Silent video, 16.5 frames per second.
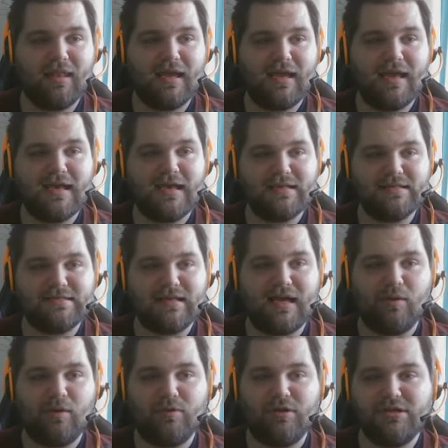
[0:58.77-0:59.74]
as
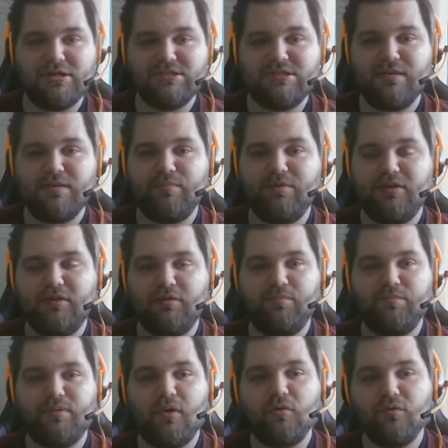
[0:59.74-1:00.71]
our
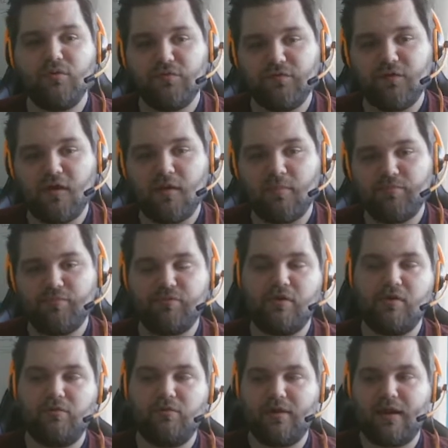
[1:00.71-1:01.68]
simple post-flop
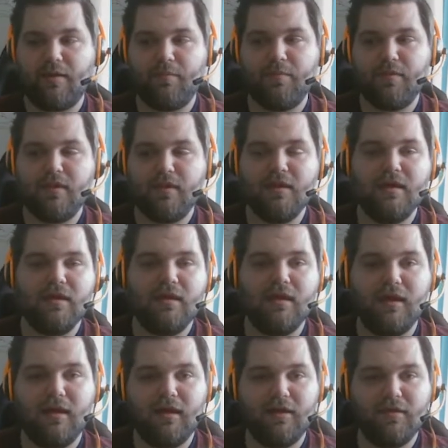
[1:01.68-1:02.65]
program
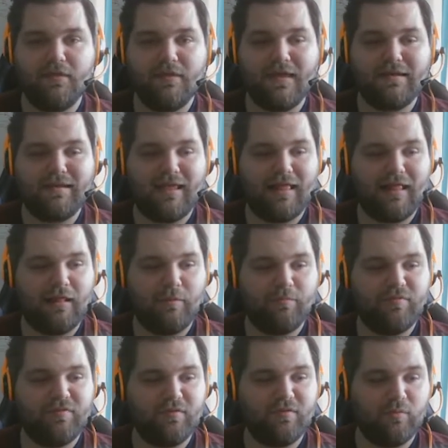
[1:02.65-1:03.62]
that
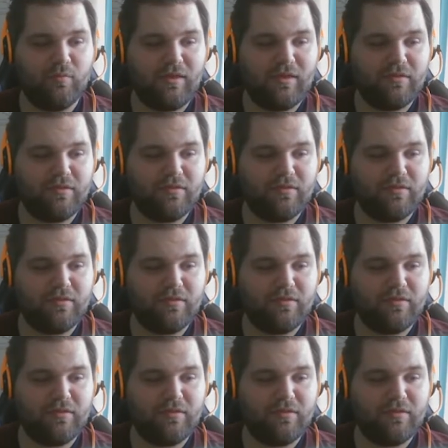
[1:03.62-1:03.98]
helps with